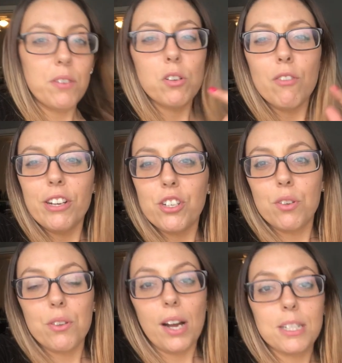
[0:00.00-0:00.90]
don't know if I
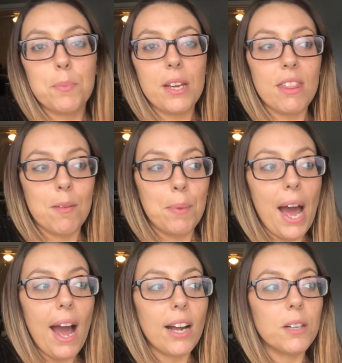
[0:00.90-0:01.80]
showed you guys, but in the
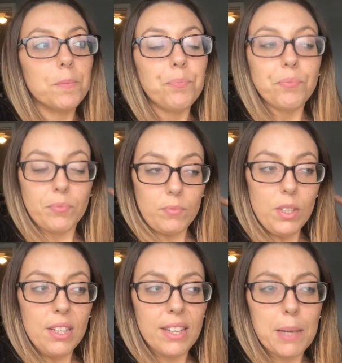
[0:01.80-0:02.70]
back,
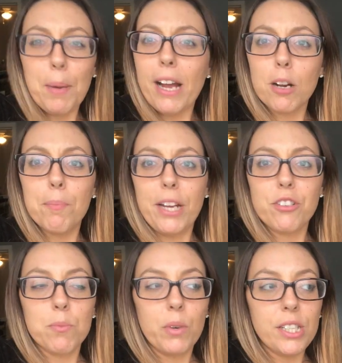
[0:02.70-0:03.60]
like by our
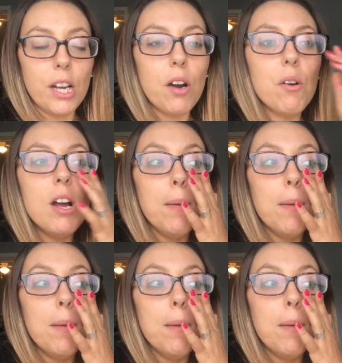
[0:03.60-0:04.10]
bedroom window.